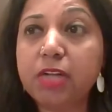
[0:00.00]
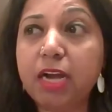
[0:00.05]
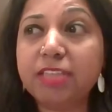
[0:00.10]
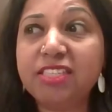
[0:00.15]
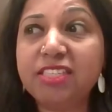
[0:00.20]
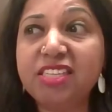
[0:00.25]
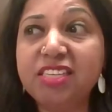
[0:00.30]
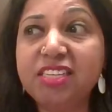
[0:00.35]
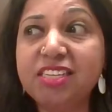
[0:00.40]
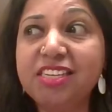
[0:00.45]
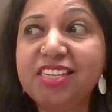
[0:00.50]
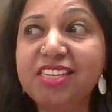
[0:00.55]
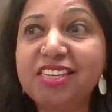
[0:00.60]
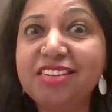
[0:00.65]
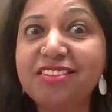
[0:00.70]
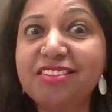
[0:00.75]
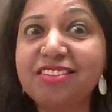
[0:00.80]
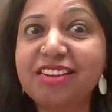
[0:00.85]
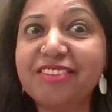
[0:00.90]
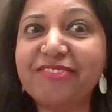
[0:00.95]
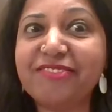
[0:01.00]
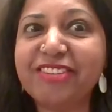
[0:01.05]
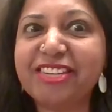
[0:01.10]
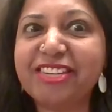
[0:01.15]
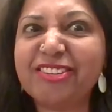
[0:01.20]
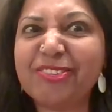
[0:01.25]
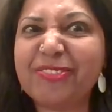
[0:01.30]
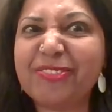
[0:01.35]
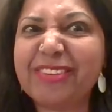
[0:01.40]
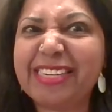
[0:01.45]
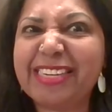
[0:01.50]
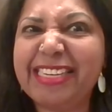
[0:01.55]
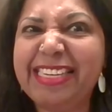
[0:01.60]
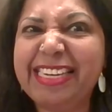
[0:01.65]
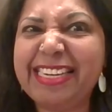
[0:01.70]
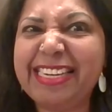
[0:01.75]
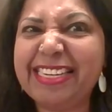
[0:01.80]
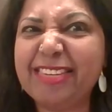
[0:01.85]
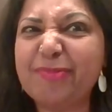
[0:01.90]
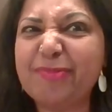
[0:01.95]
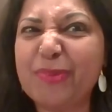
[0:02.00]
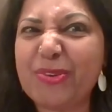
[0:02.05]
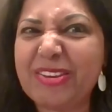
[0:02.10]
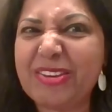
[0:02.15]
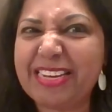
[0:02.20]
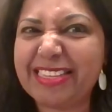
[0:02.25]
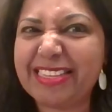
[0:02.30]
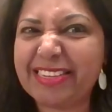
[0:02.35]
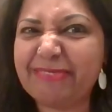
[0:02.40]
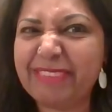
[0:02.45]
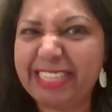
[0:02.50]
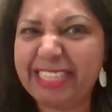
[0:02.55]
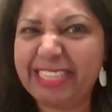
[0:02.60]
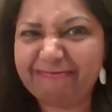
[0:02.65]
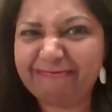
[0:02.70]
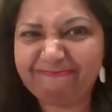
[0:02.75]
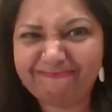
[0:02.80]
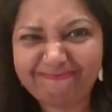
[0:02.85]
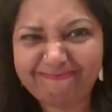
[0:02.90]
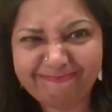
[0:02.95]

I think here I went wrong. Ye nahi bolna tha maine.